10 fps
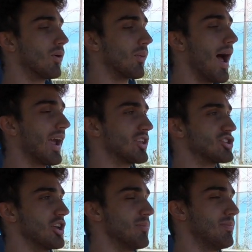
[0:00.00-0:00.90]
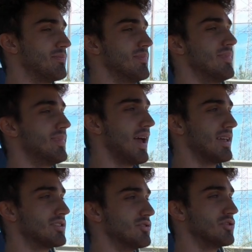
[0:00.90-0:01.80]
a rocket ship
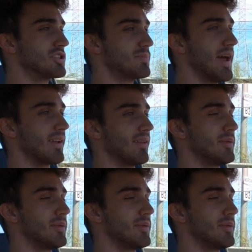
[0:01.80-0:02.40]
as you'd expect.